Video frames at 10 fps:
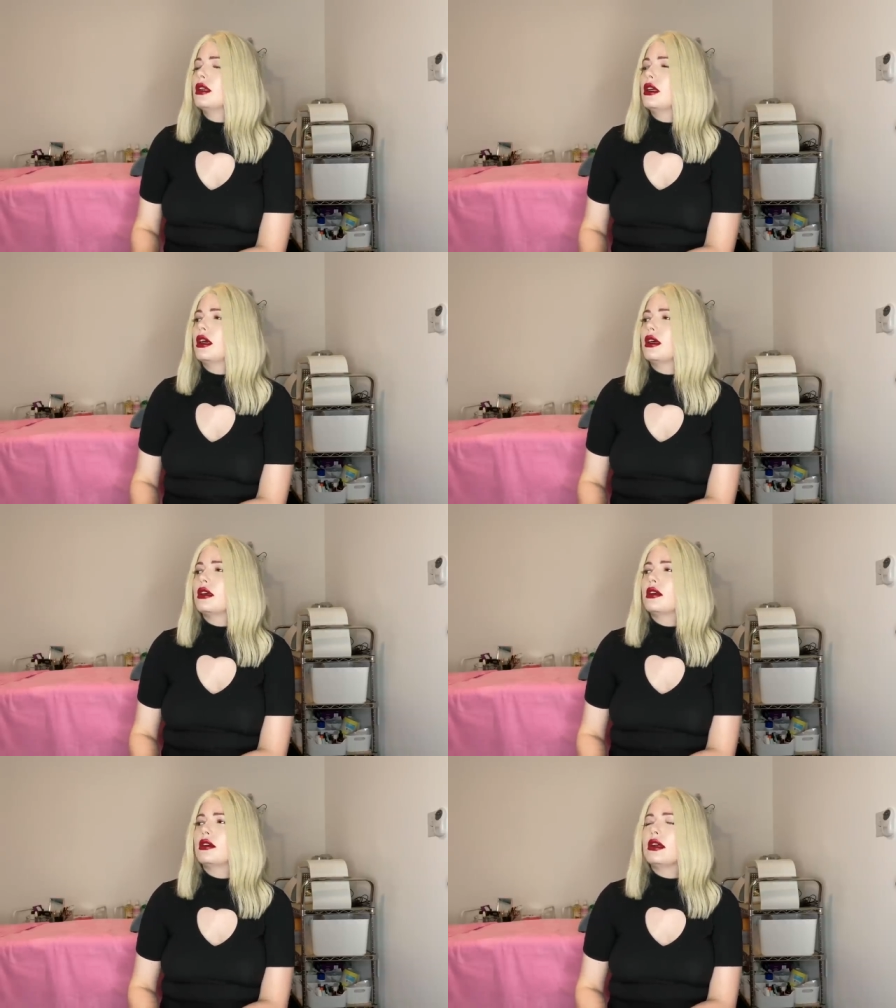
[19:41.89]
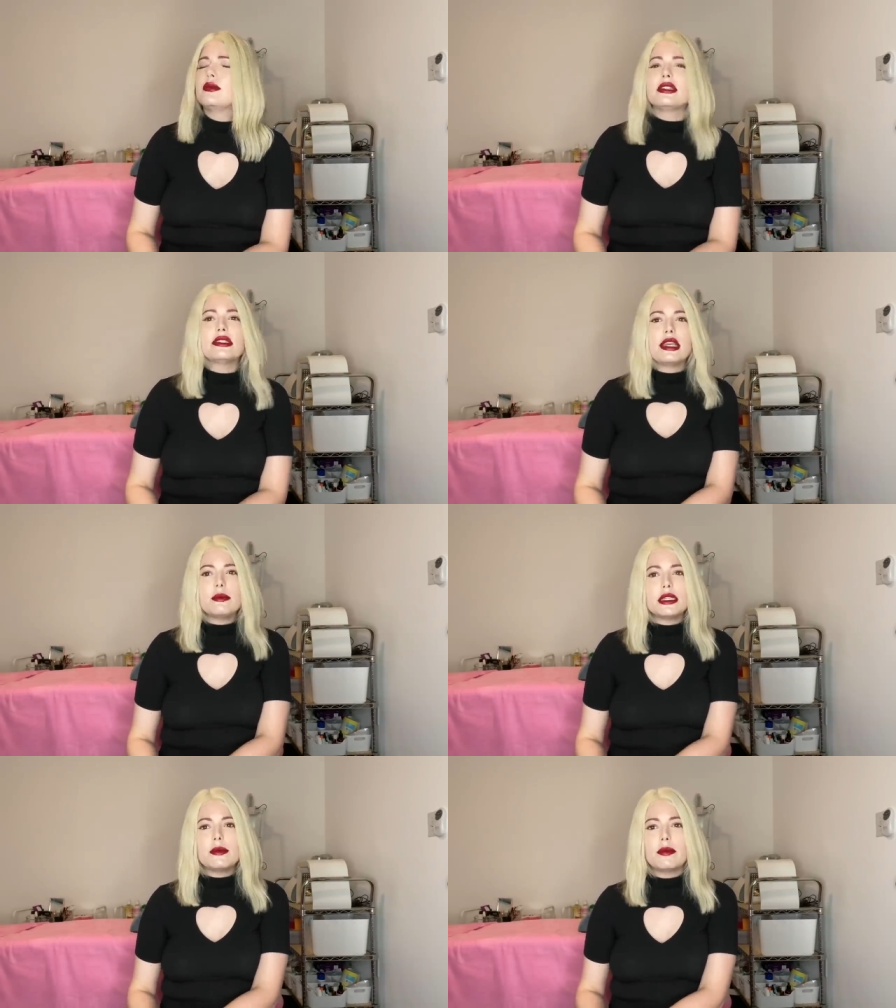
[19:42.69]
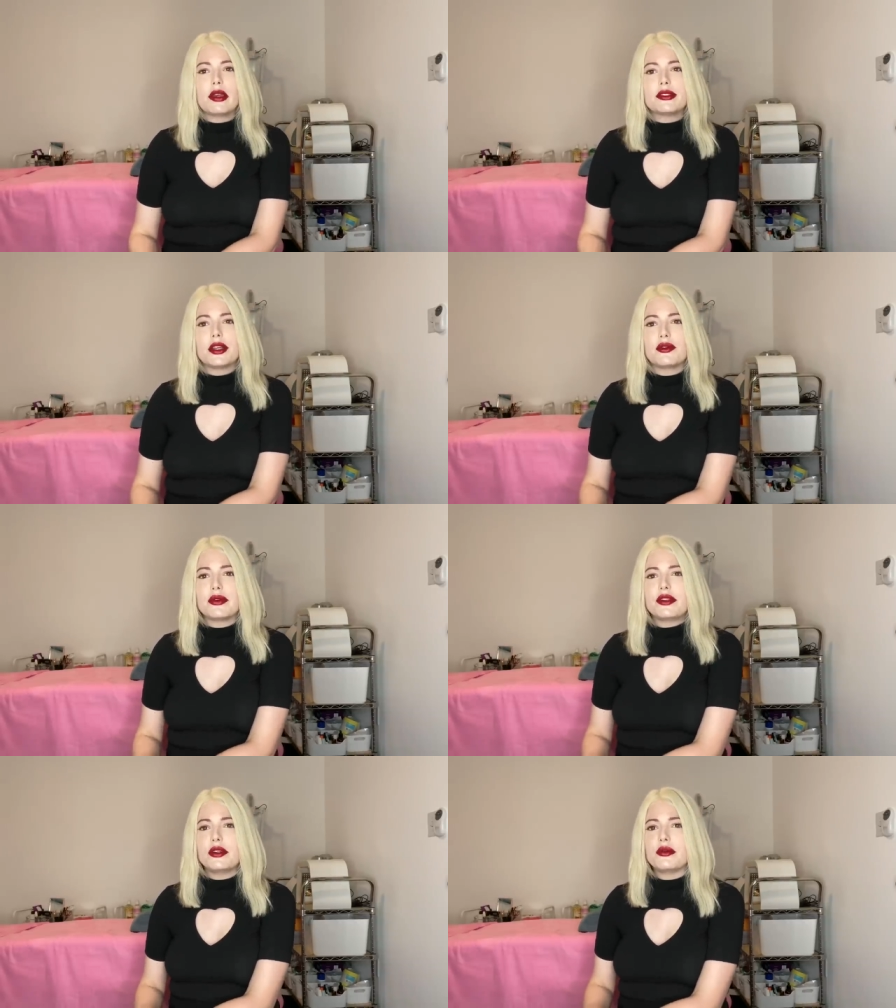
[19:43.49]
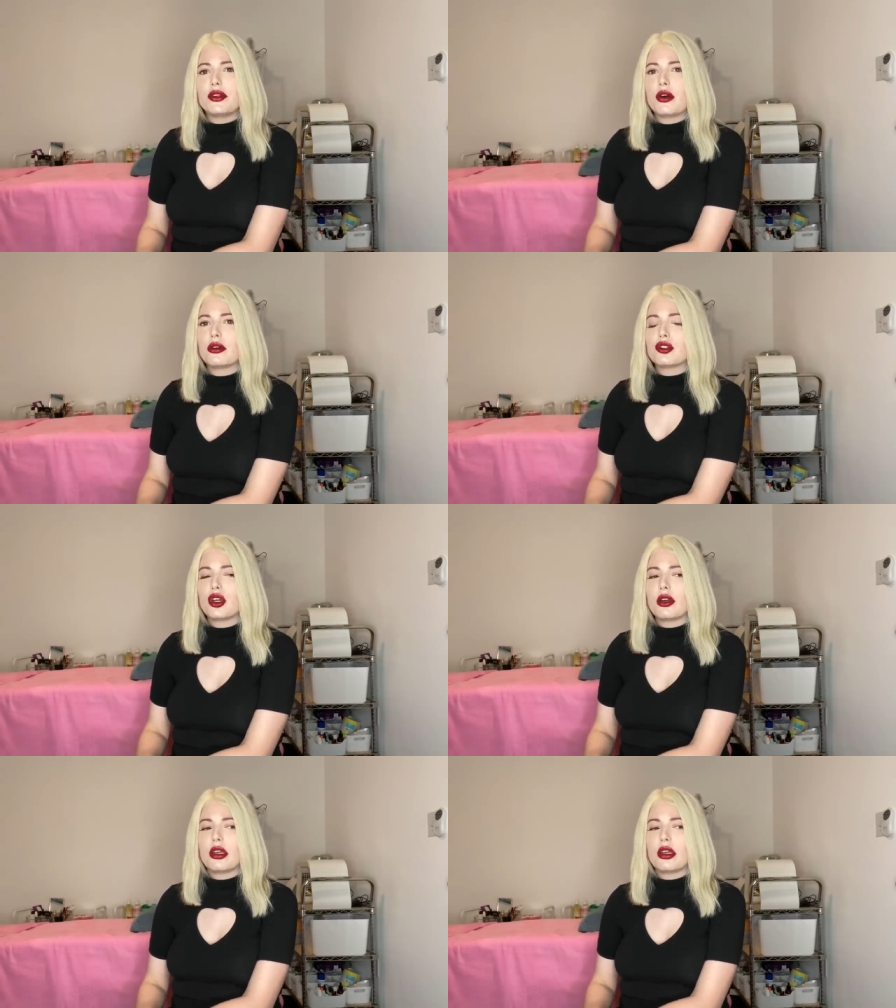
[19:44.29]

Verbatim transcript: Uh, it was the same sleeping pills that Rosie O'Donnell took